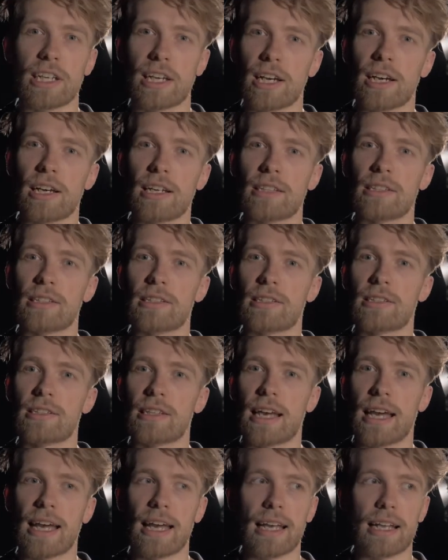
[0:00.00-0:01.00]
curtains
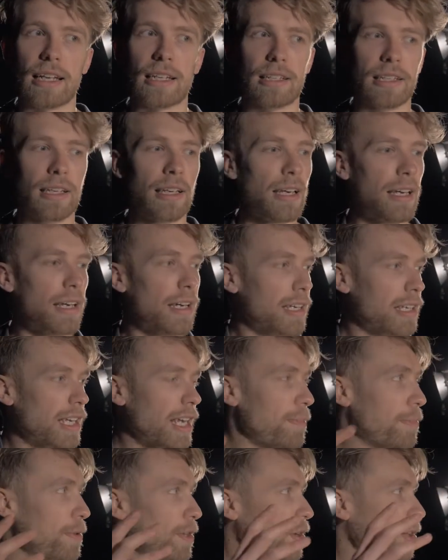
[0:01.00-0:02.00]
and
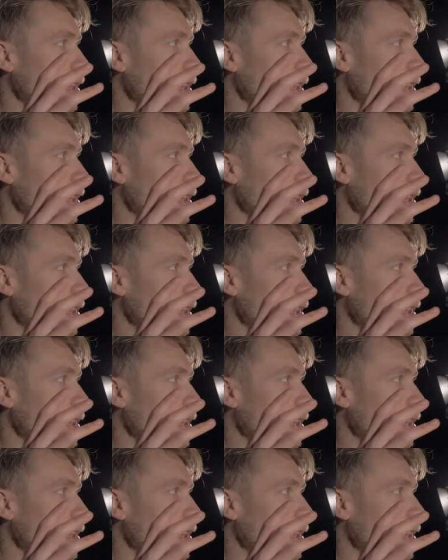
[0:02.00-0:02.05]
keeping your